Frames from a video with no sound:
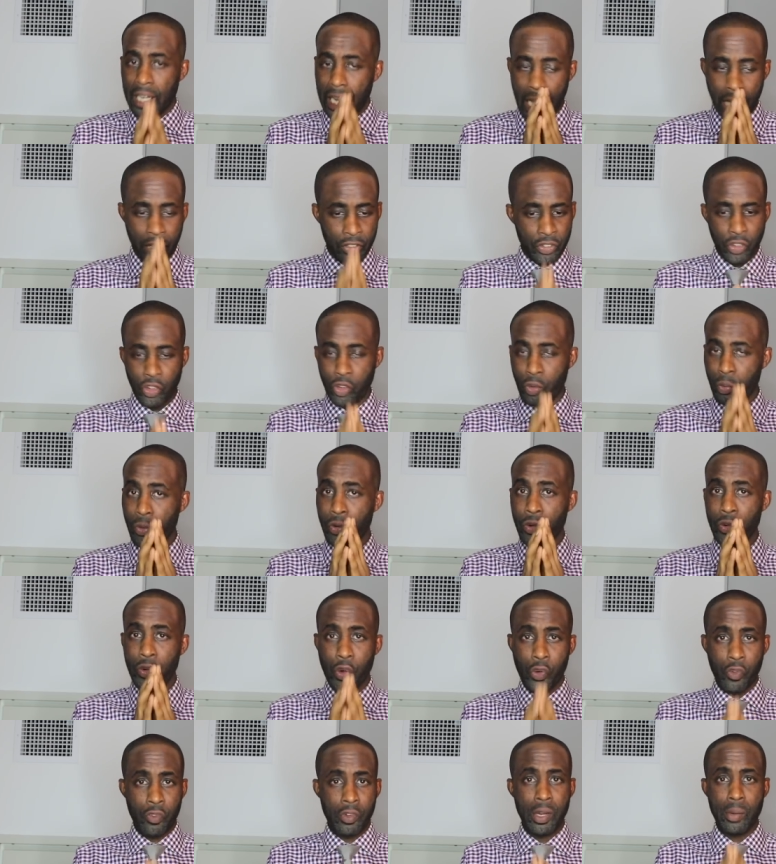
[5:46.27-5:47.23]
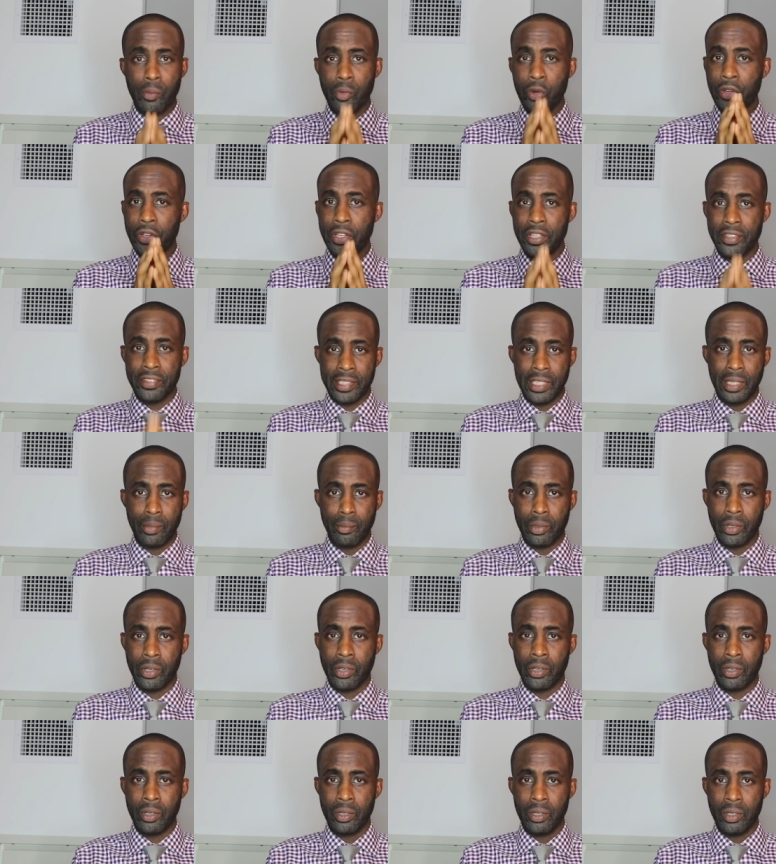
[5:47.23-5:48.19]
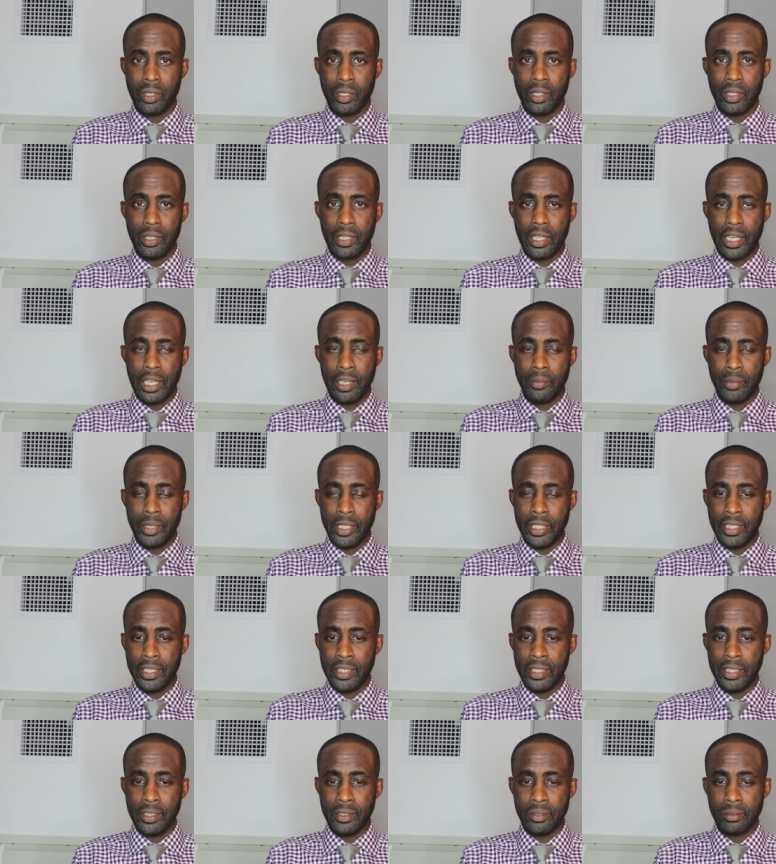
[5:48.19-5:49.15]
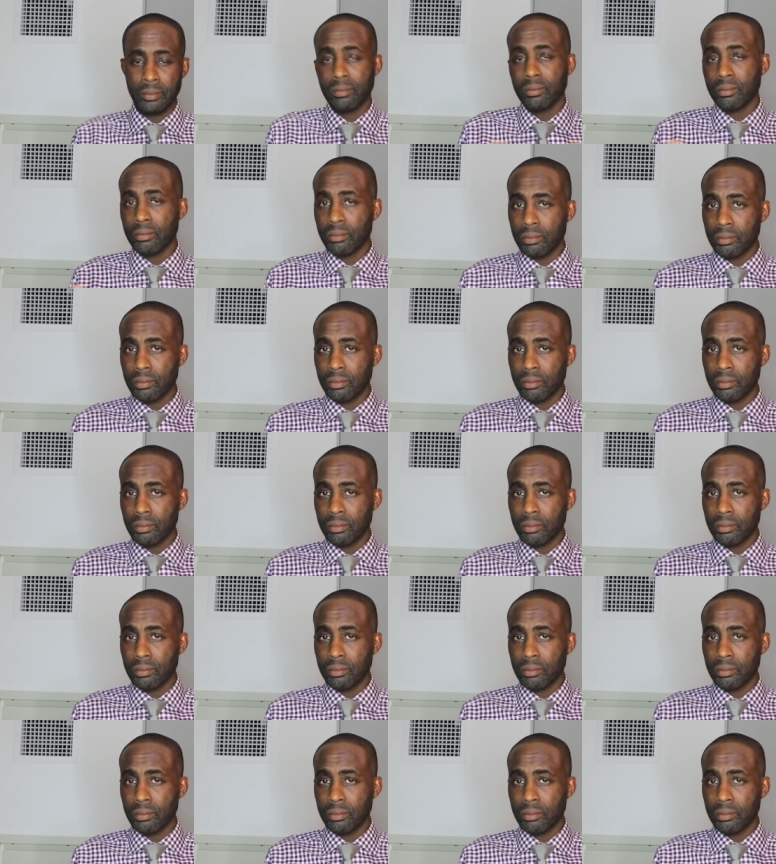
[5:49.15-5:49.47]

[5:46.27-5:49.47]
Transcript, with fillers: October, November, December. I mean,